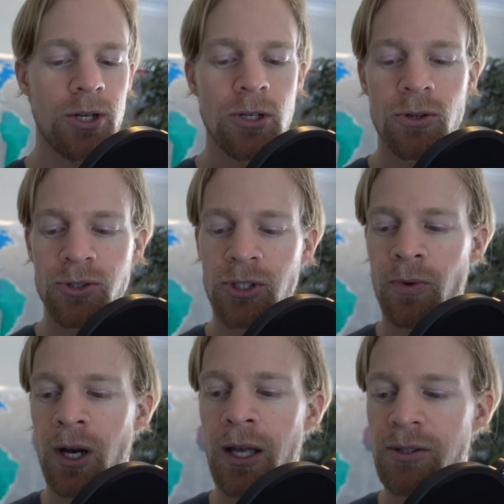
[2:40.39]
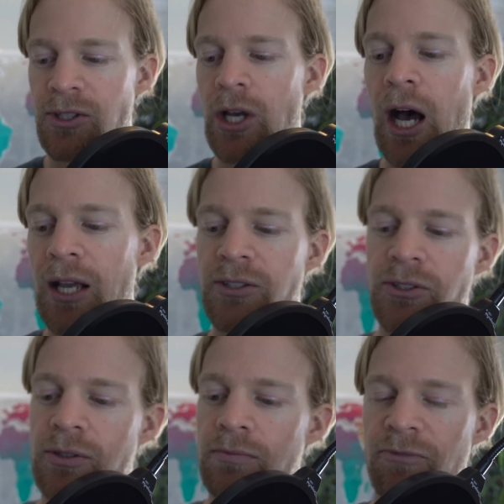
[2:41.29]
what noodles you want,
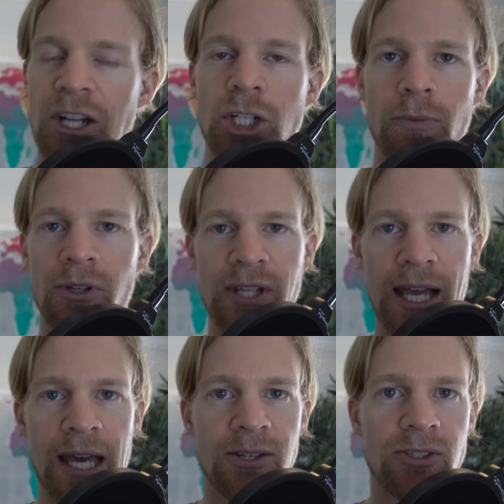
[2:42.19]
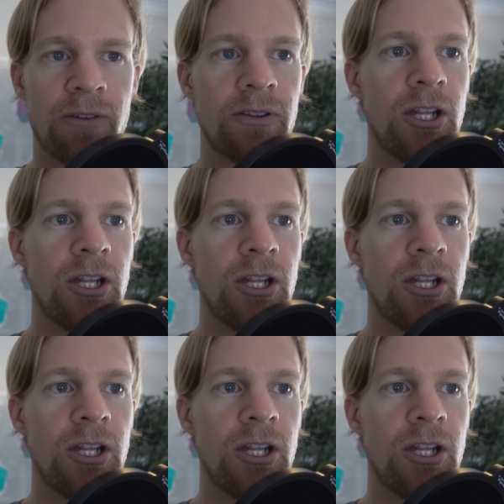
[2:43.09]
sauce, vegetables, that kind of stuff.